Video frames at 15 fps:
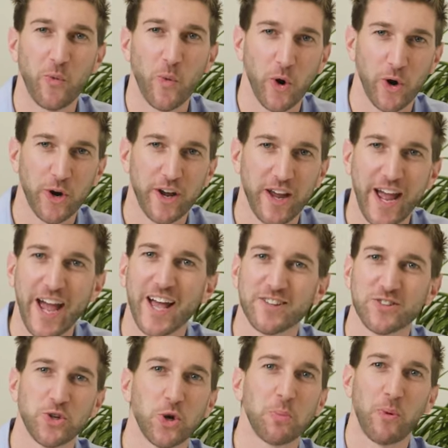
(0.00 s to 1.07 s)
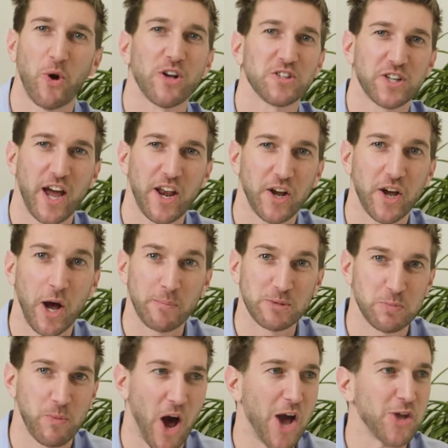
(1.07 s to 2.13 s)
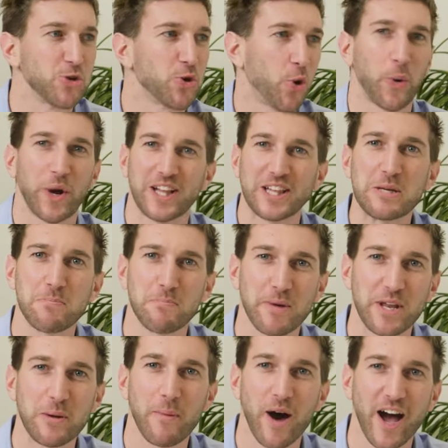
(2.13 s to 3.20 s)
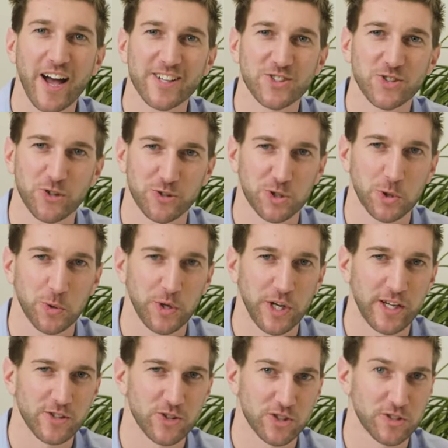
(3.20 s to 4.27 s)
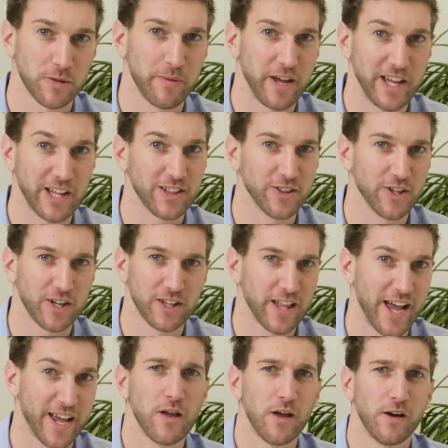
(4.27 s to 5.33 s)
work and your boss kind of comes by and you quickly minimize your screen just to make it look like, no,